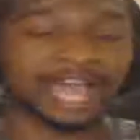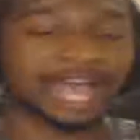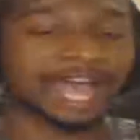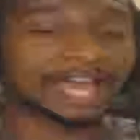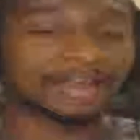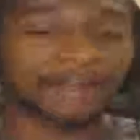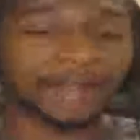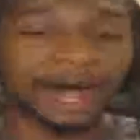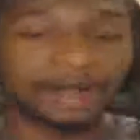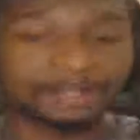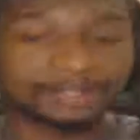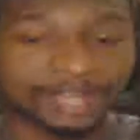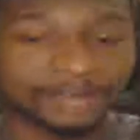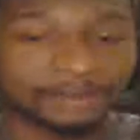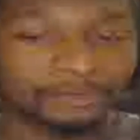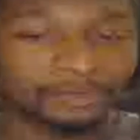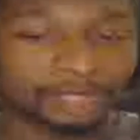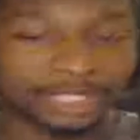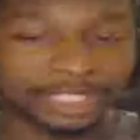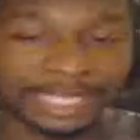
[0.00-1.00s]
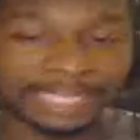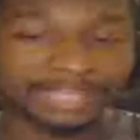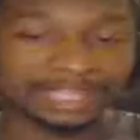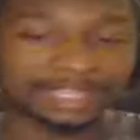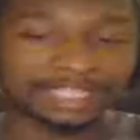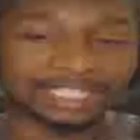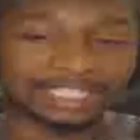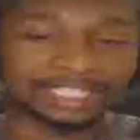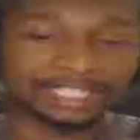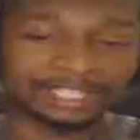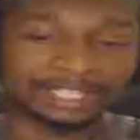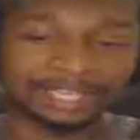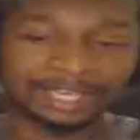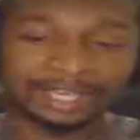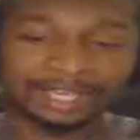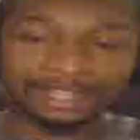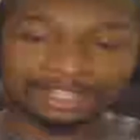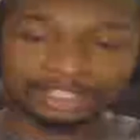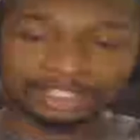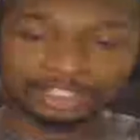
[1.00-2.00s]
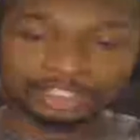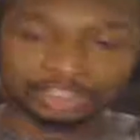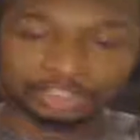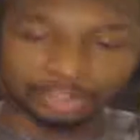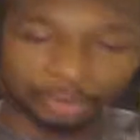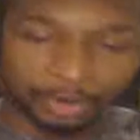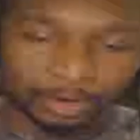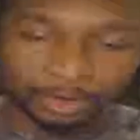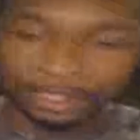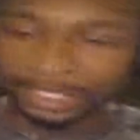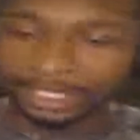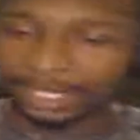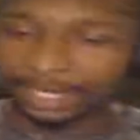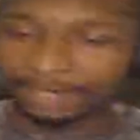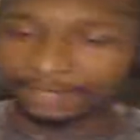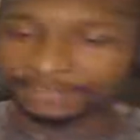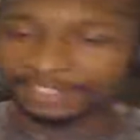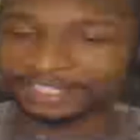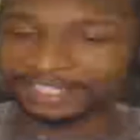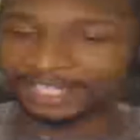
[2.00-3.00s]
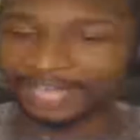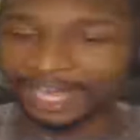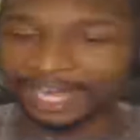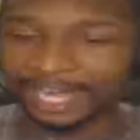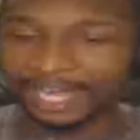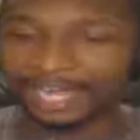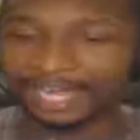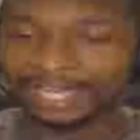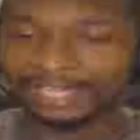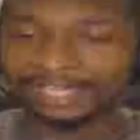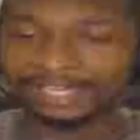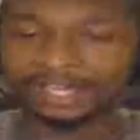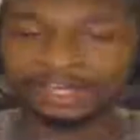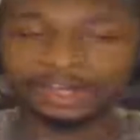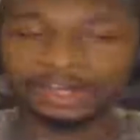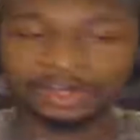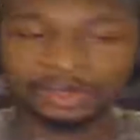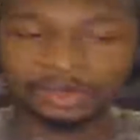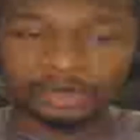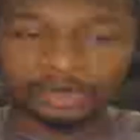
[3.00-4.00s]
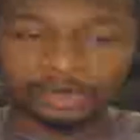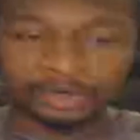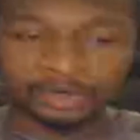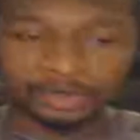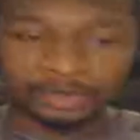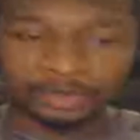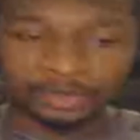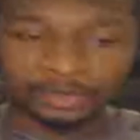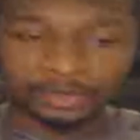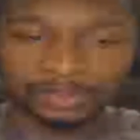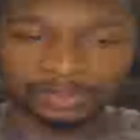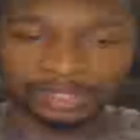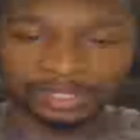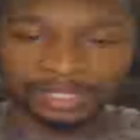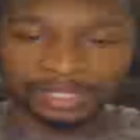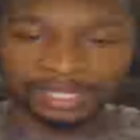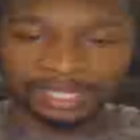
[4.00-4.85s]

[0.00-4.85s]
I'll never forget the story of a guy who